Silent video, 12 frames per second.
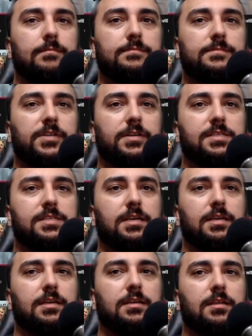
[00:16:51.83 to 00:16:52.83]
You can
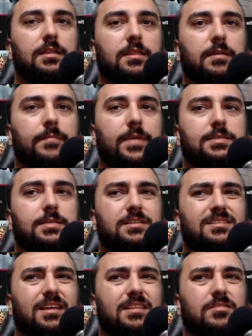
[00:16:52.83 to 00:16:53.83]
see the message
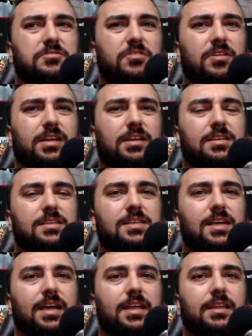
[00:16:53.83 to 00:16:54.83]
that they're trying to
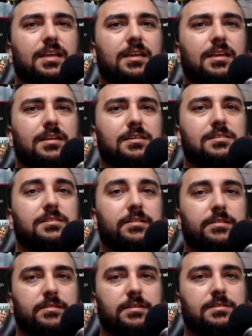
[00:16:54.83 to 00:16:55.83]
send is
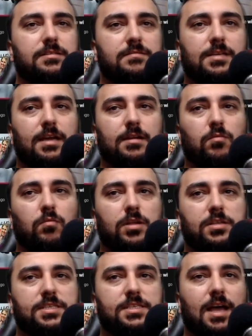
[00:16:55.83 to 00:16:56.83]
they're this kind of
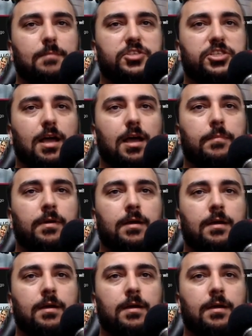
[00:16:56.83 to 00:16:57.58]
one-stop shop